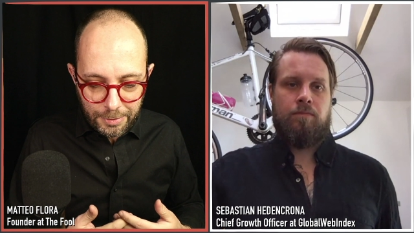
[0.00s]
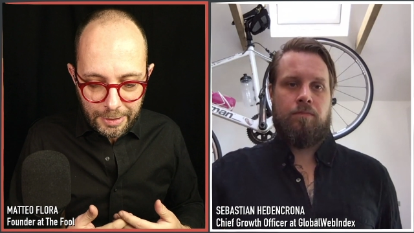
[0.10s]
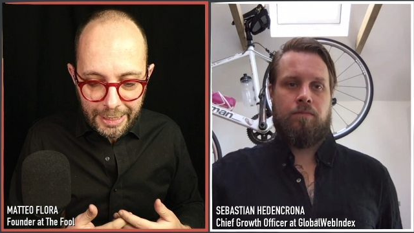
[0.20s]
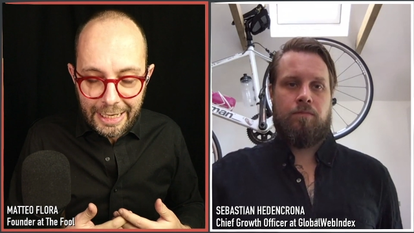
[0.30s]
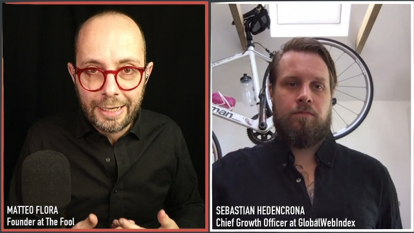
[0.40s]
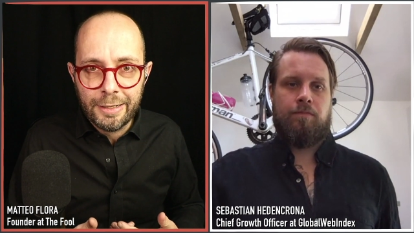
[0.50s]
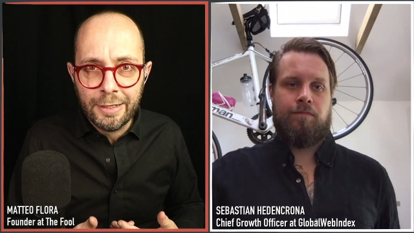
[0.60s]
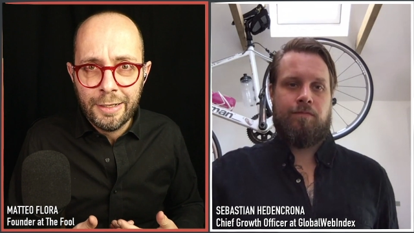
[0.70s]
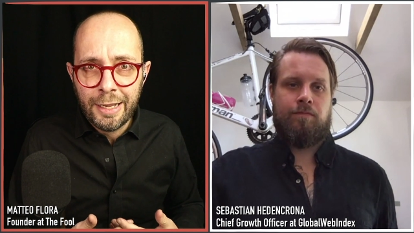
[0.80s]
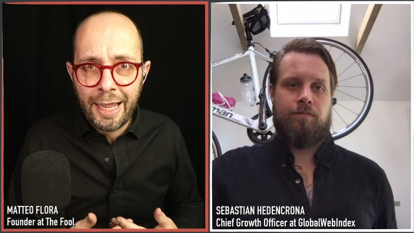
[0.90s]

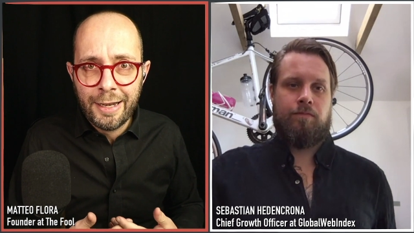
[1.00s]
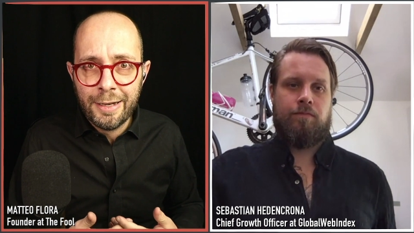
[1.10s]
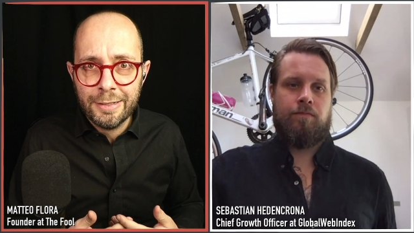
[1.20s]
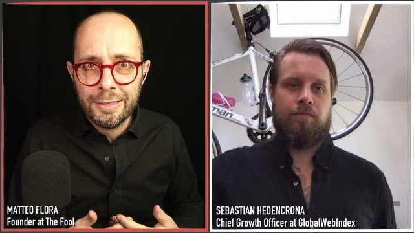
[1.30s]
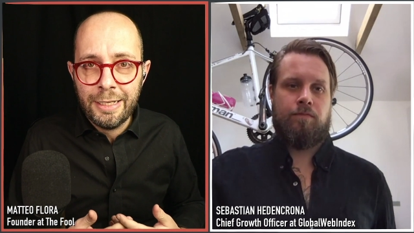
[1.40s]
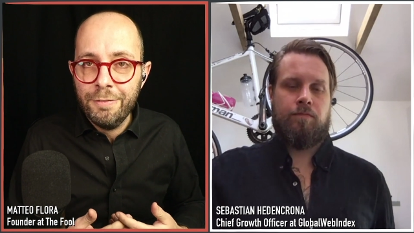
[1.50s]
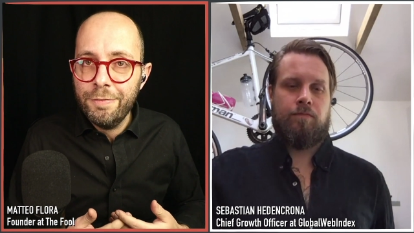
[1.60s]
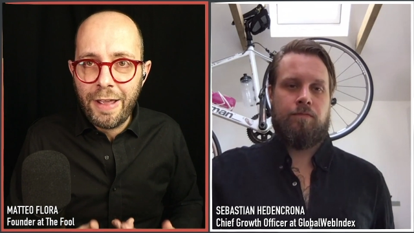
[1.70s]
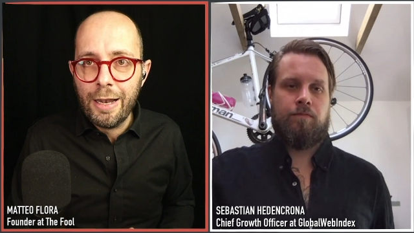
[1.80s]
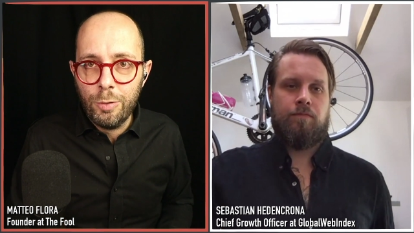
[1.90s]
Speaker 1: needed and
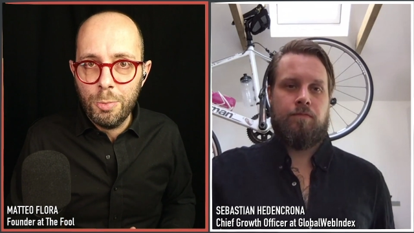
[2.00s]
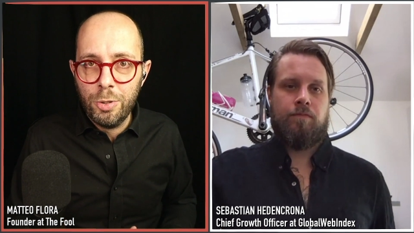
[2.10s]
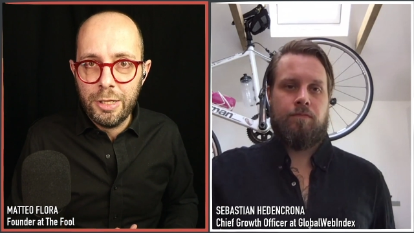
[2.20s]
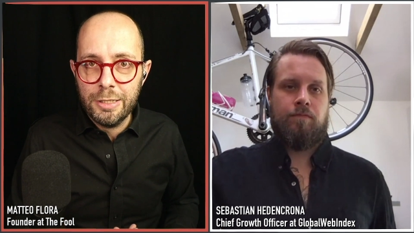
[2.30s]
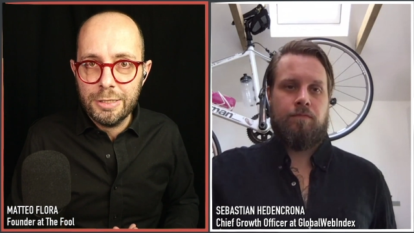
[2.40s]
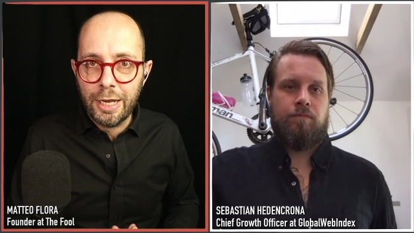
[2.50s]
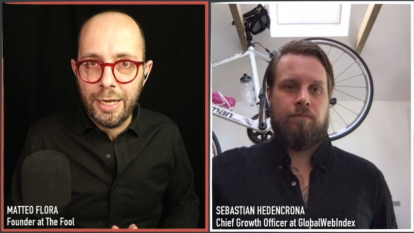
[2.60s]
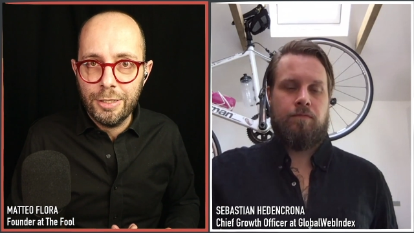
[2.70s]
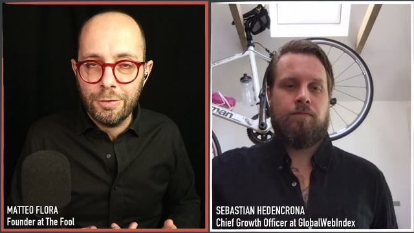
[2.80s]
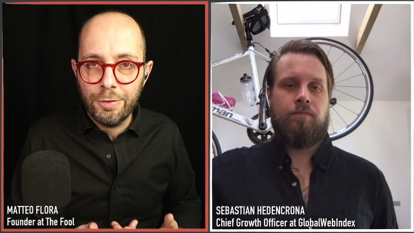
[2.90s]
invaluable in these
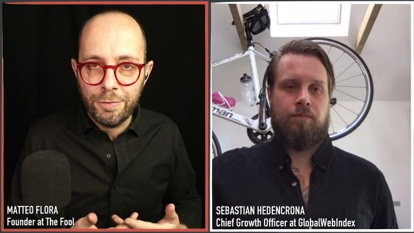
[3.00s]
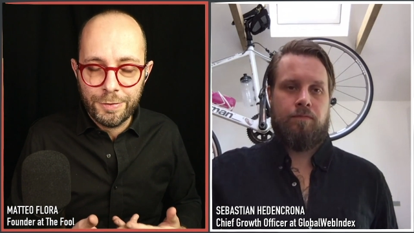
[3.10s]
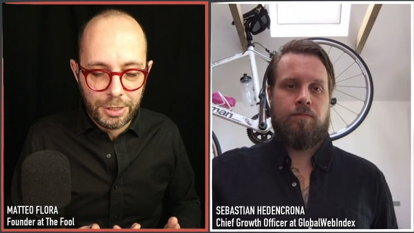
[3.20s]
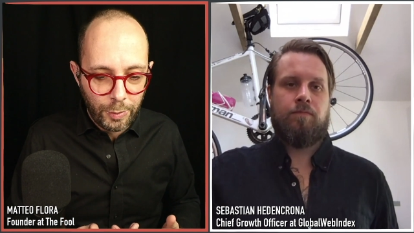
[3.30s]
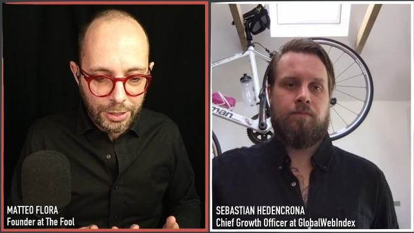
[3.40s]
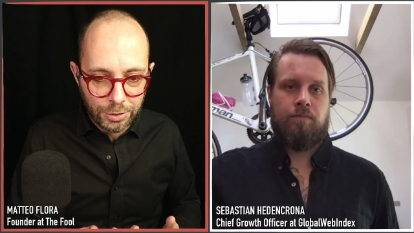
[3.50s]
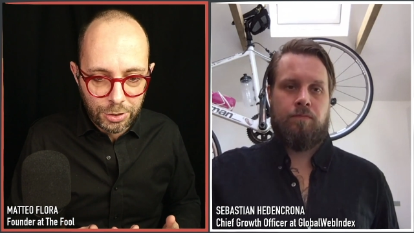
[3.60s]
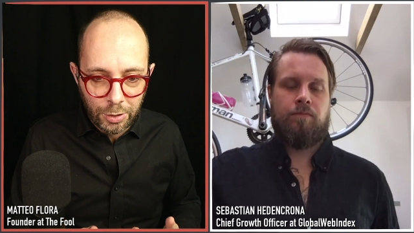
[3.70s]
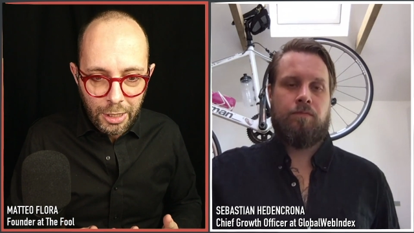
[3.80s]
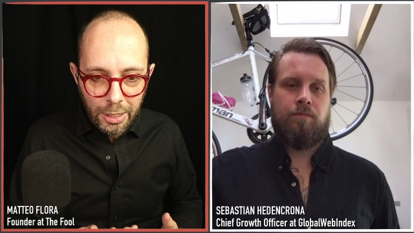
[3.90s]
kinds of situations.
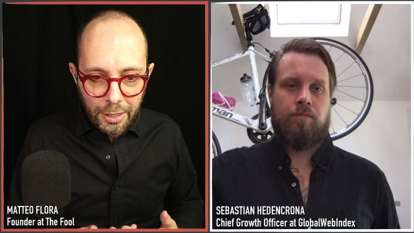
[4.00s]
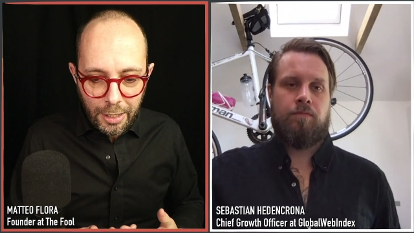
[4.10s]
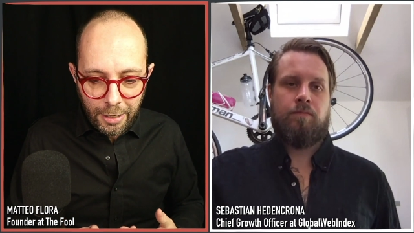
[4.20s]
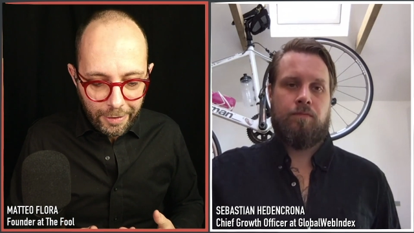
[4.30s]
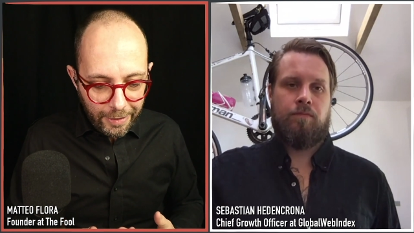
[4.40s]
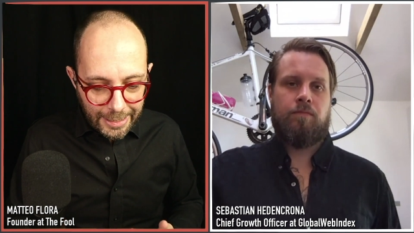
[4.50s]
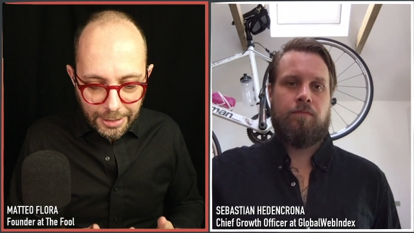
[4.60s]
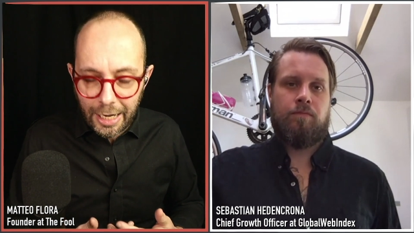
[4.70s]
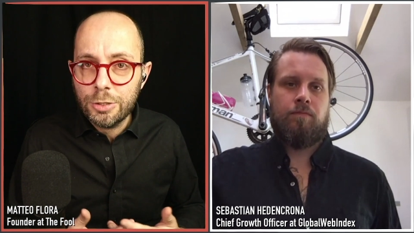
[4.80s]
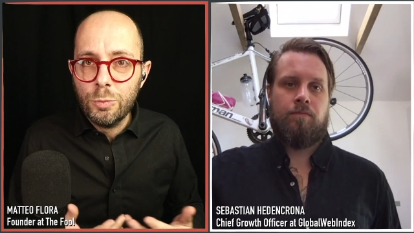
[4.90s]
So as
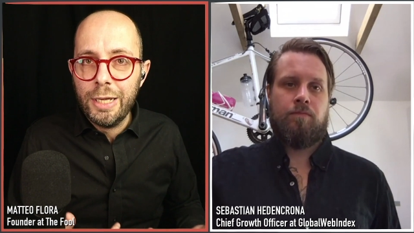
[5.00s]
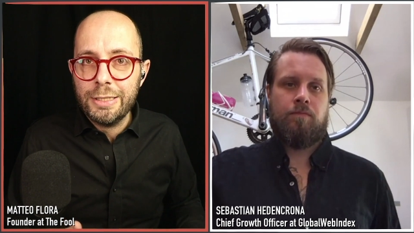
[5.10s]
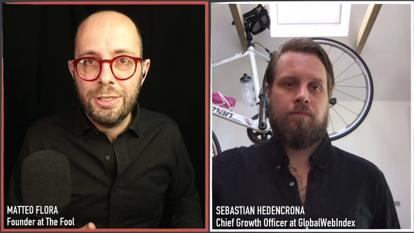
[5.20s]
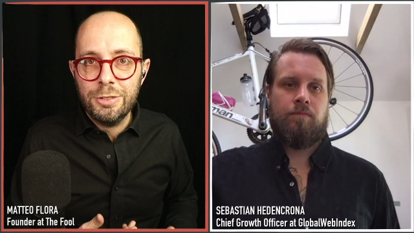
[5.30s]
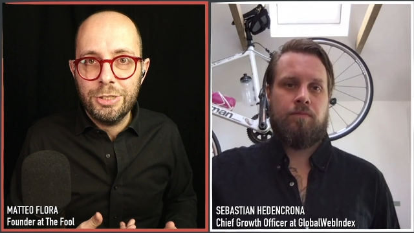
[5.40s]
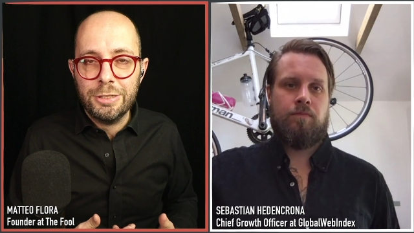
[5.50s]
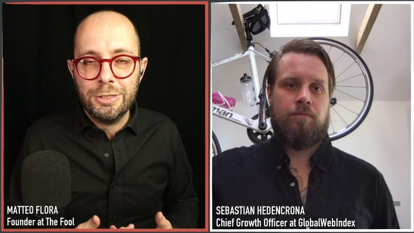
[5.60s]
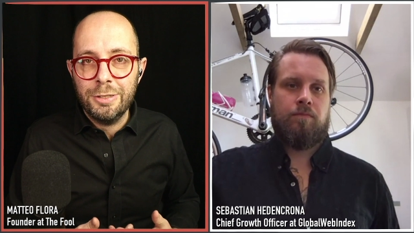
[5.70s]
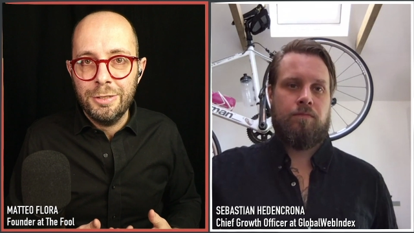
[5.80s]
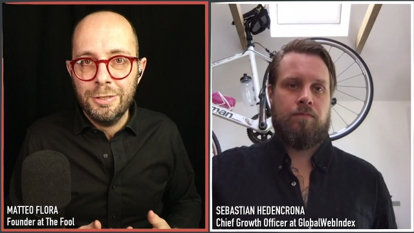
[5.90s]
a last question,
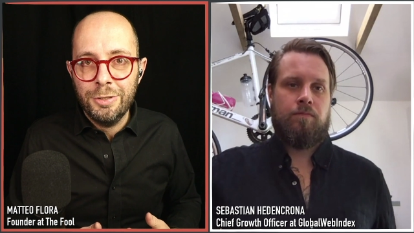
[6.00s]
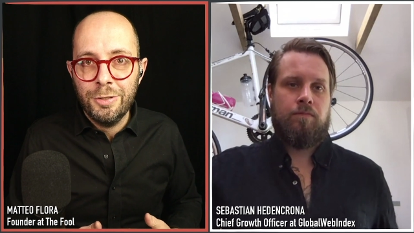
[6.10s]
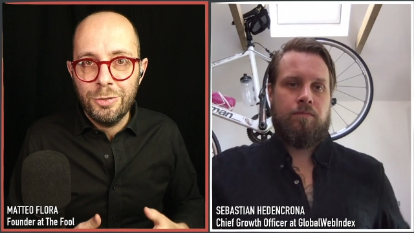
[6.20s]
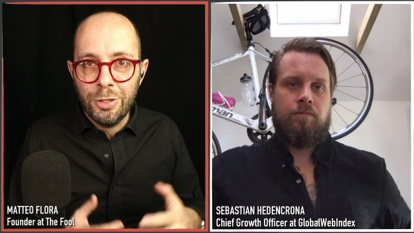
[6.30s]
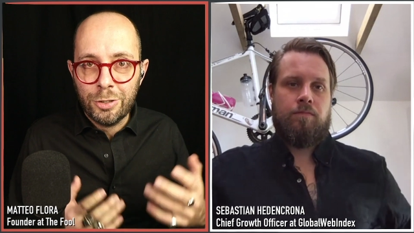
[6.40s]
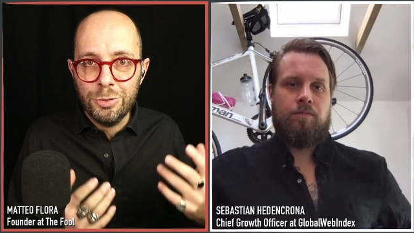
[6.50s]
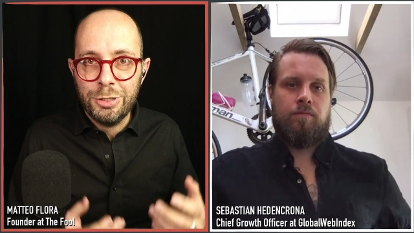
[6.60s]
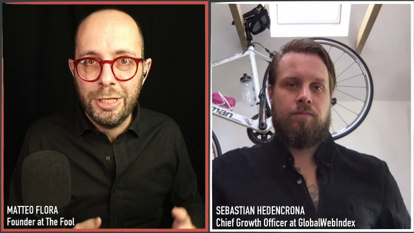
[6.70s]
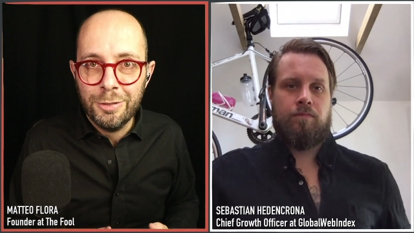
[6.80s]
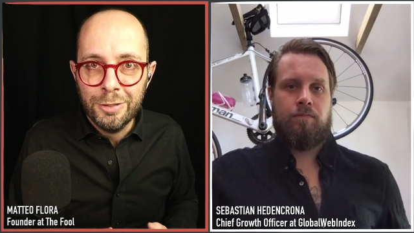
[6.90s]
just not to
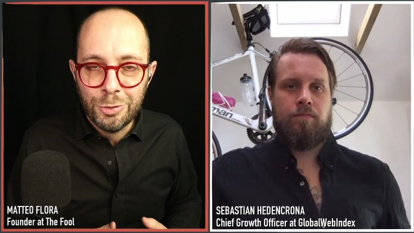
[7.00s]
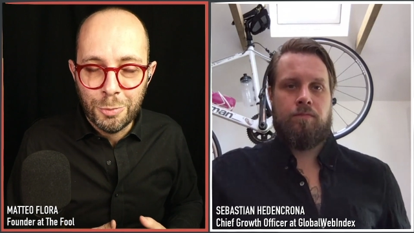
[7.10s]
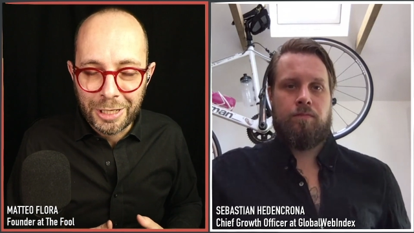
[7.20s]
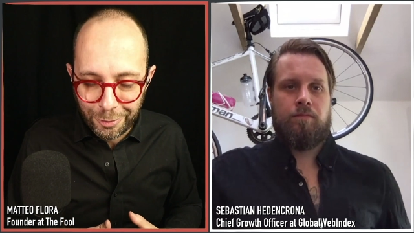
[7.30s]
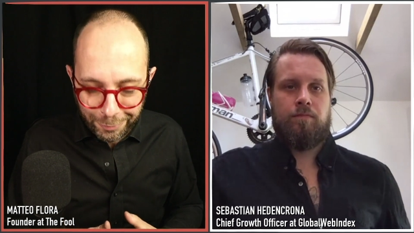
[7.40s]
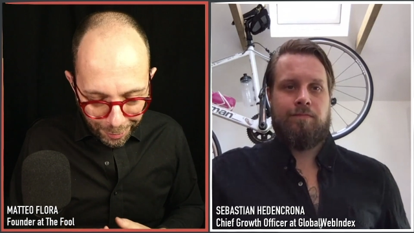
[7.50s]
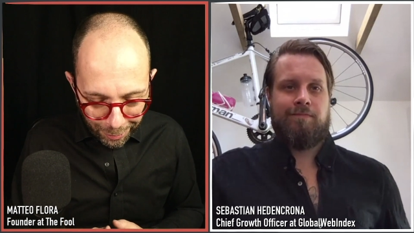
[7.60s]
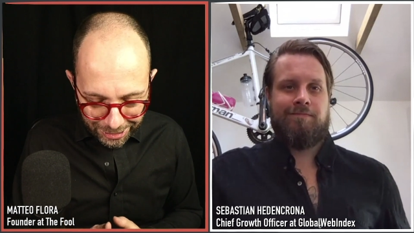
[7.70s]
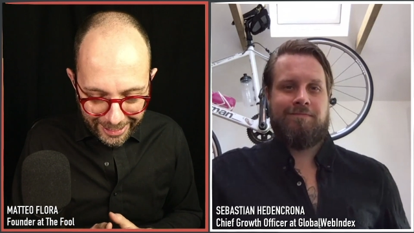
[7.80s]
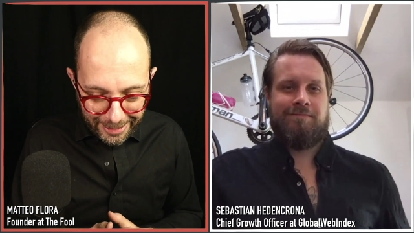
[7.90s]
steal too much of
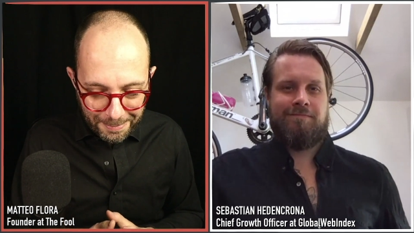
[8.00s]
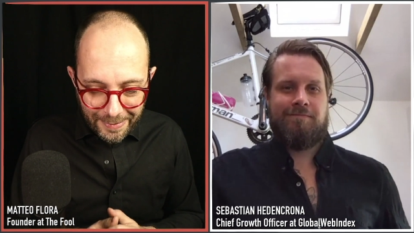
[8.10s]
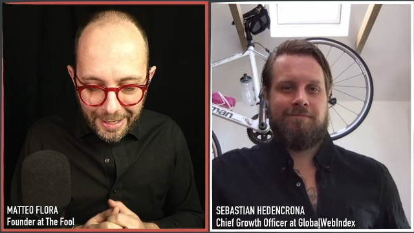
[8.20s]
your time,